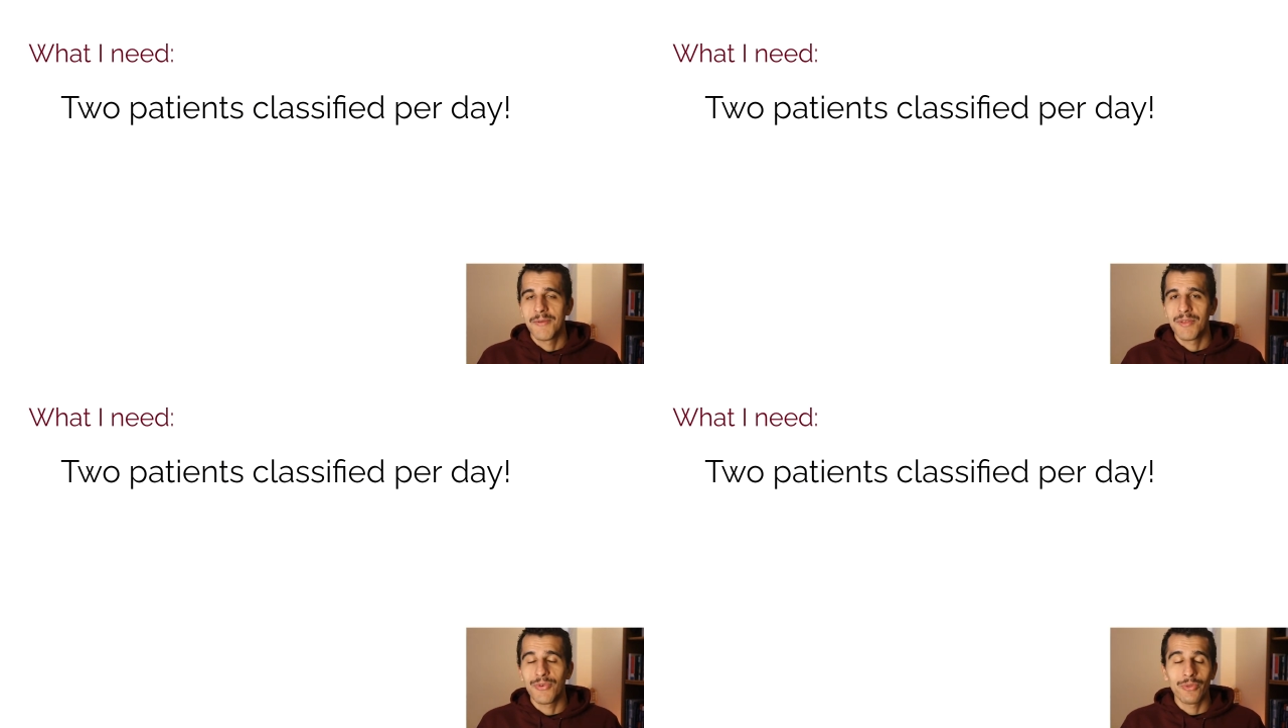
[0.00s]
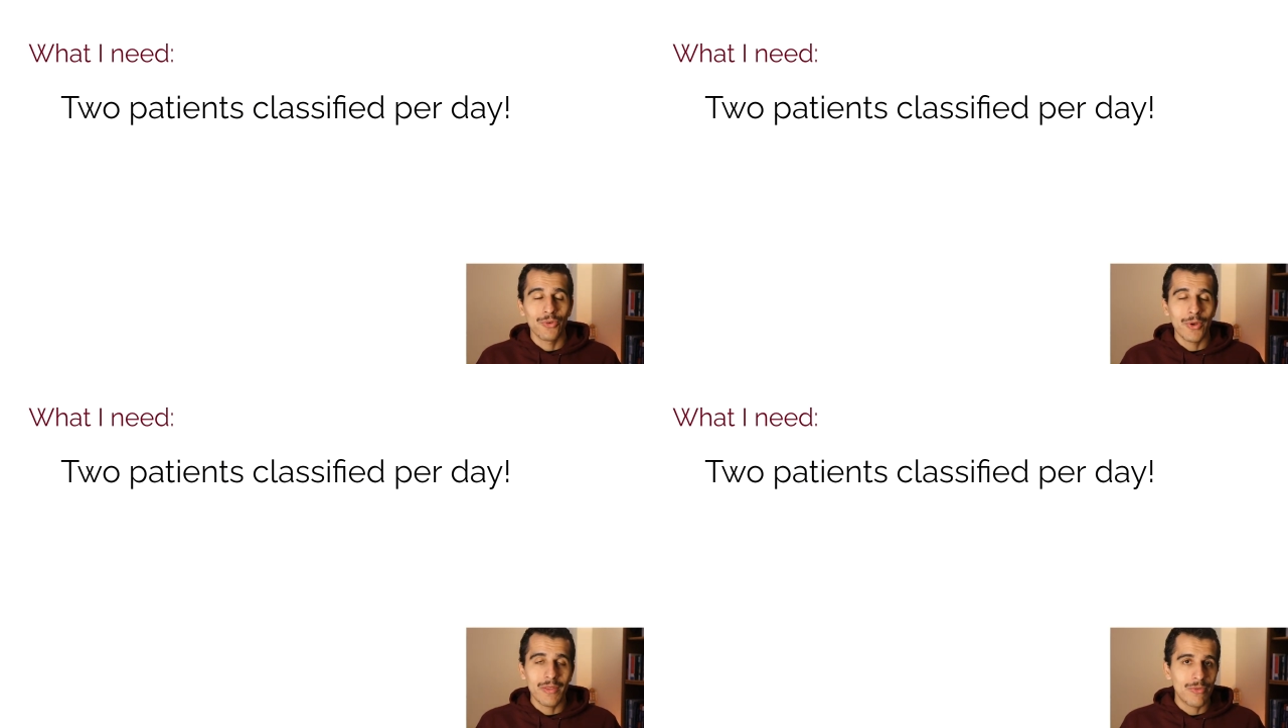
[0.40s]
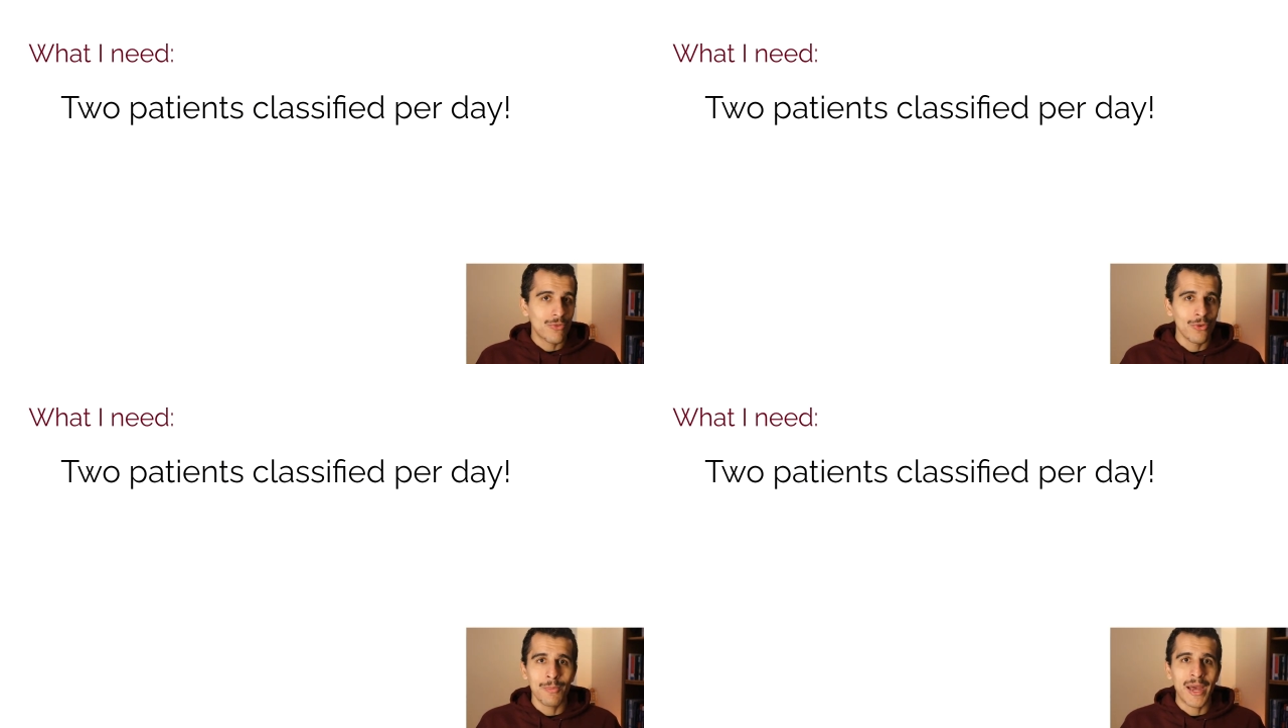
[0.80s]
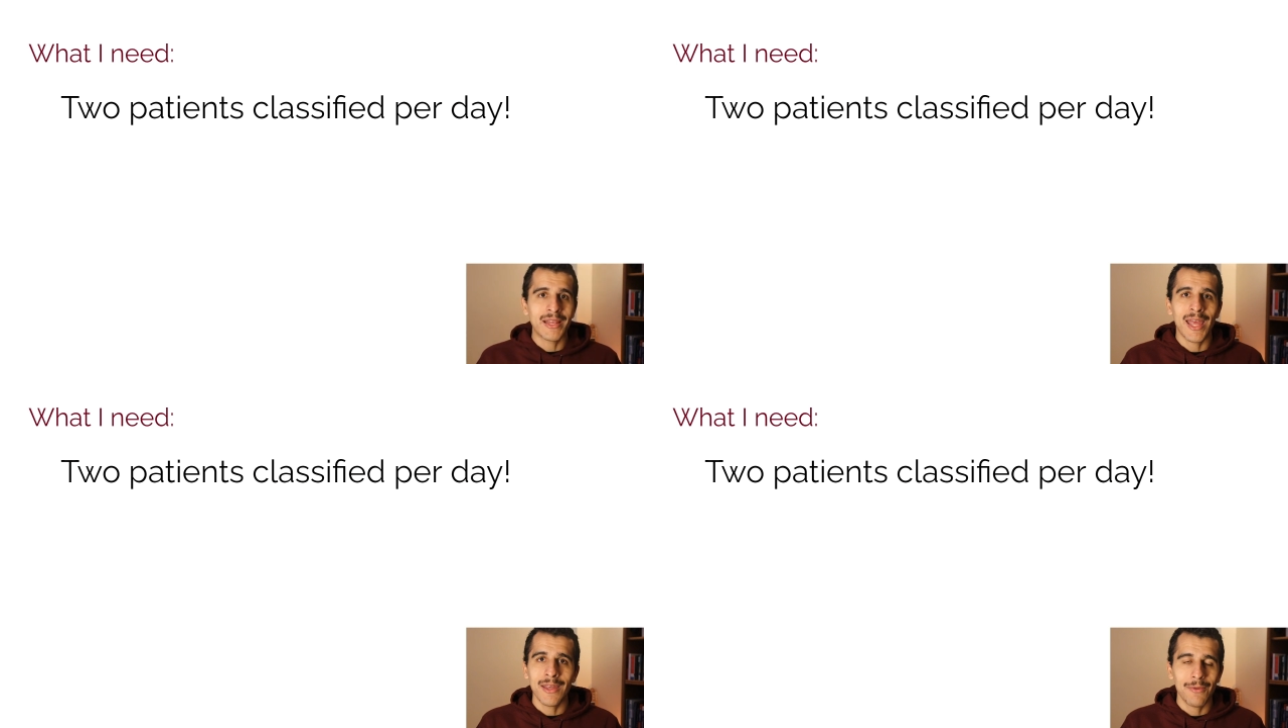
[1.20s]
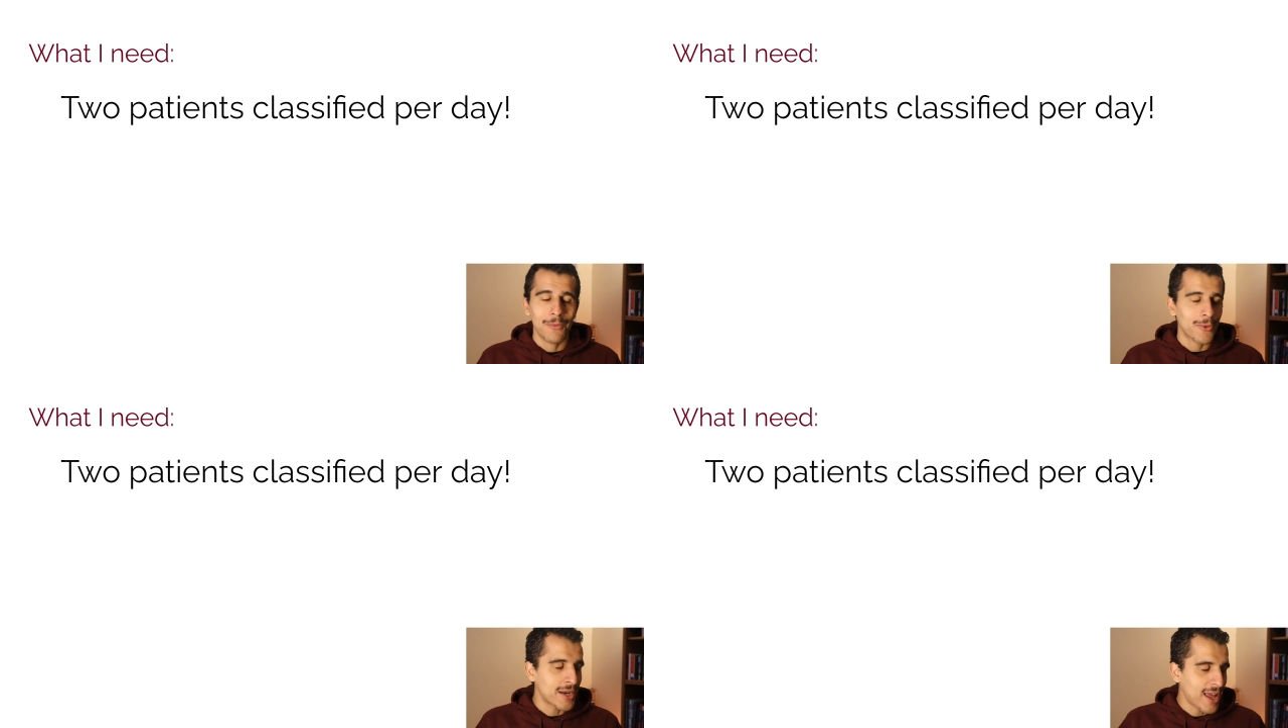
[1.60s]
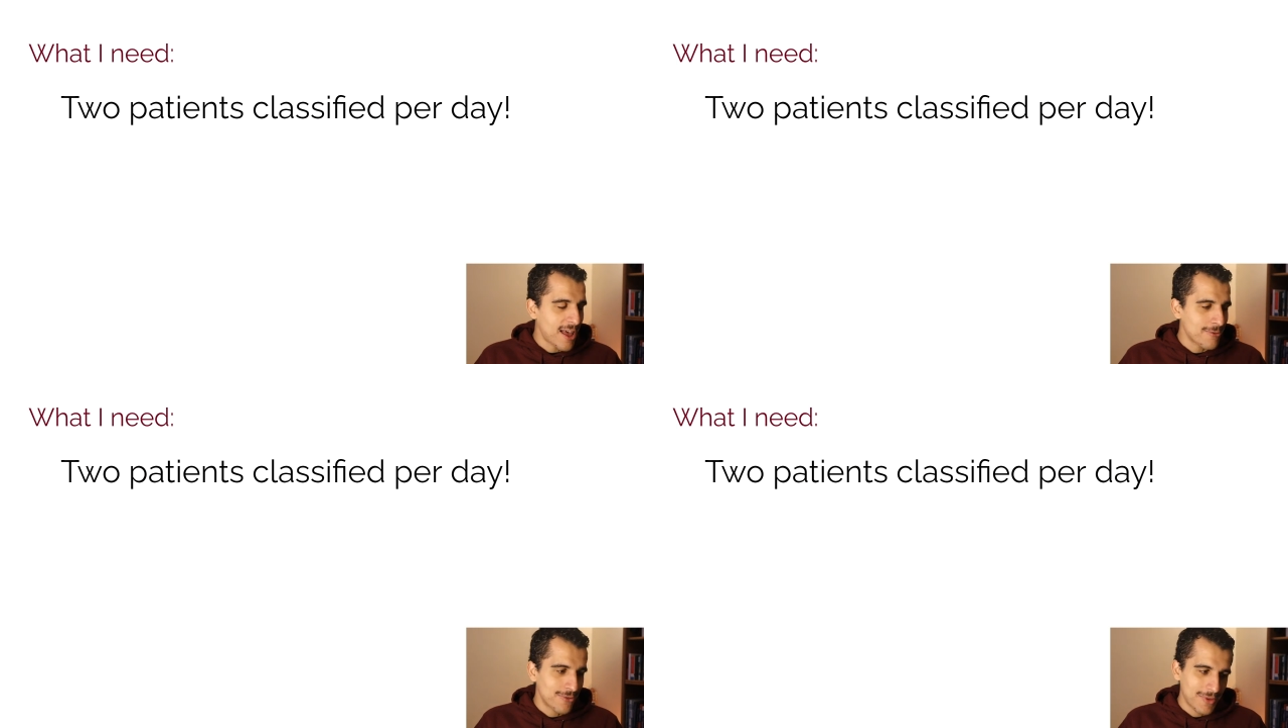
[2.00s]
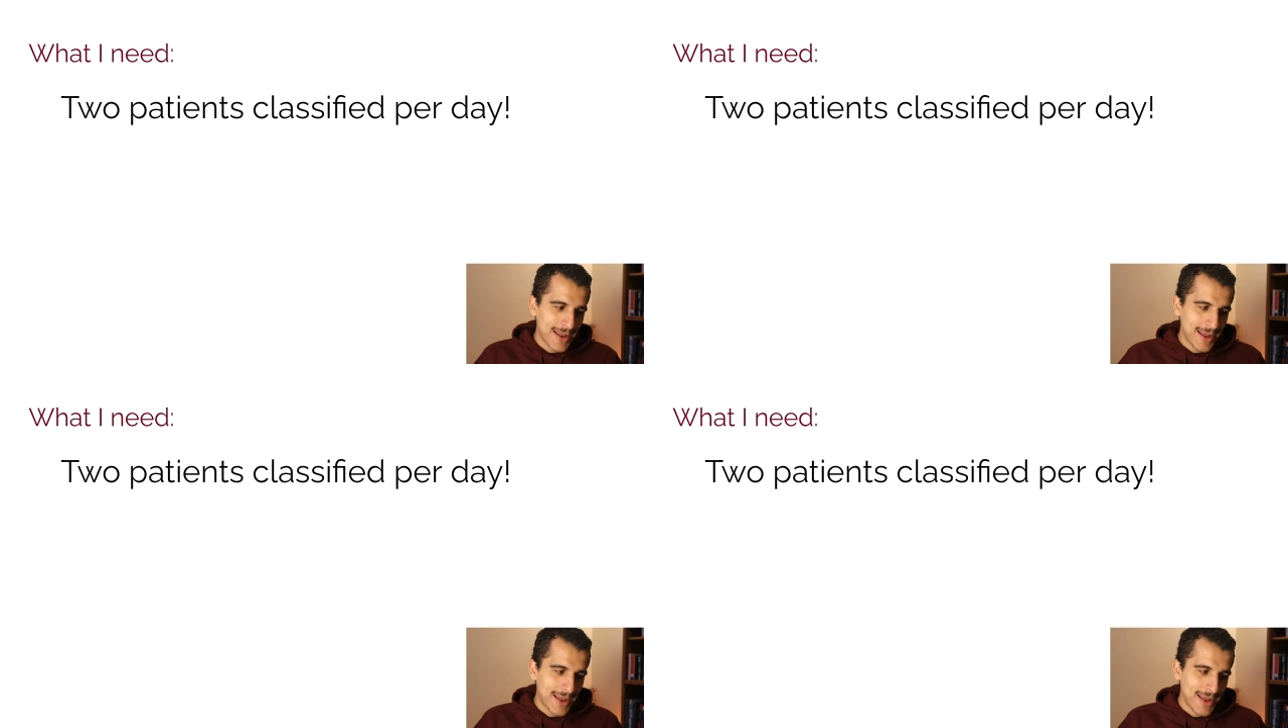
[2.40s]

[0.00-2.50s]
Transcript: If you do it 2 by day, we're gonna have